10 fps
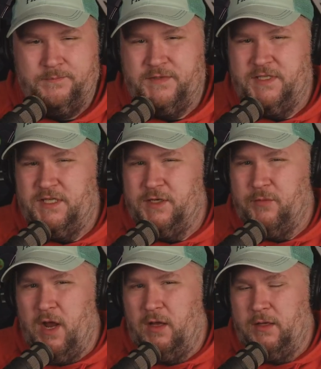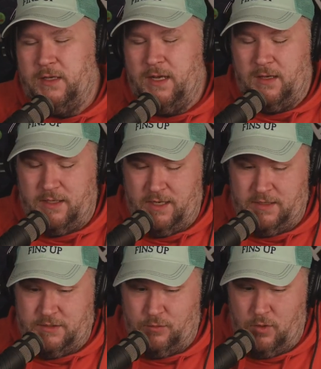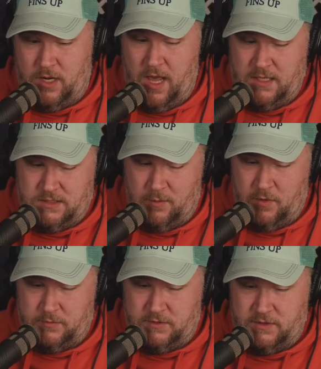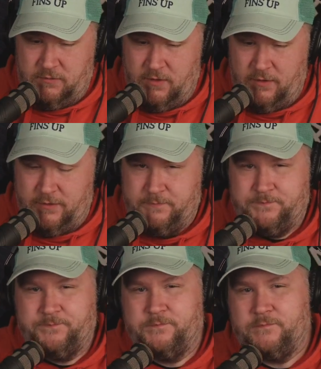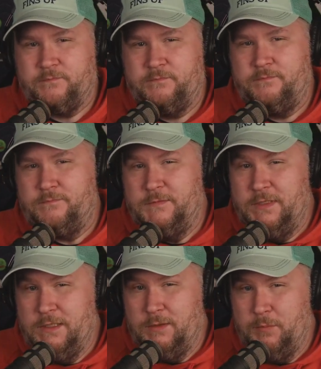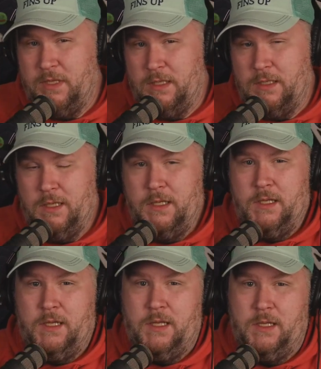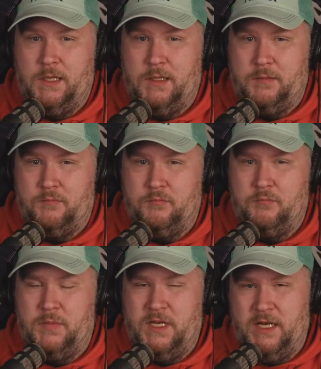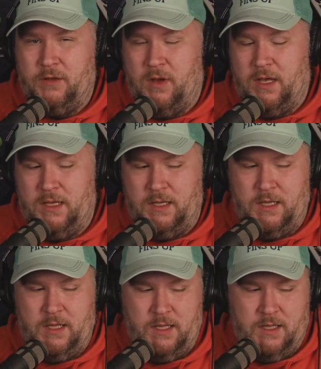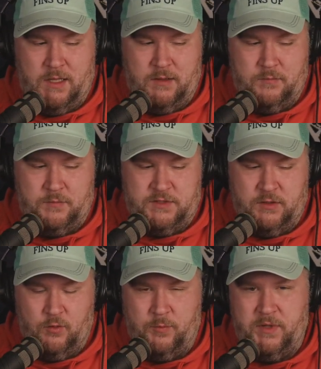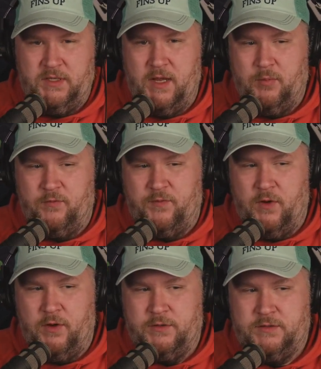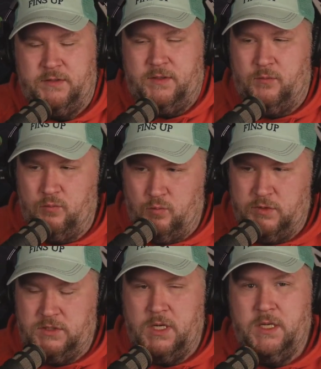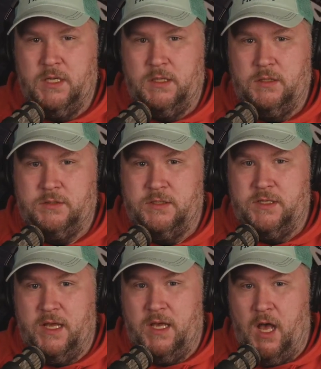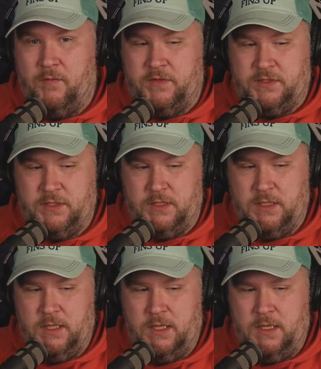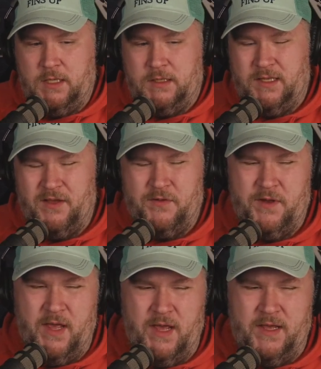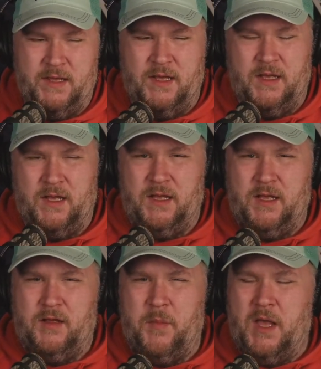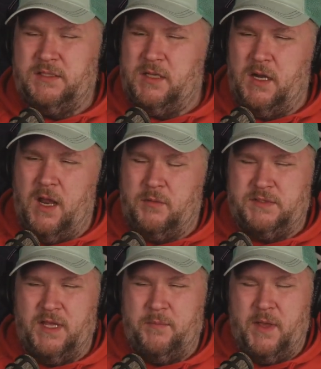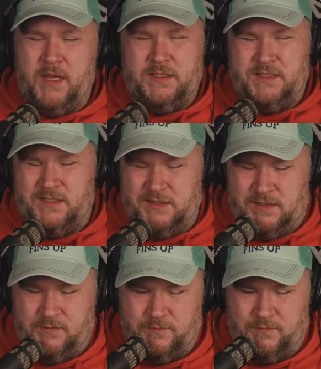to derail it, and I'll get into what has come up to derail it here in a bit. Um, but anyway, um, so we picked April first. We started getting closer to the day, obviously. The other day, um, I started. I was like, man, just doesn't.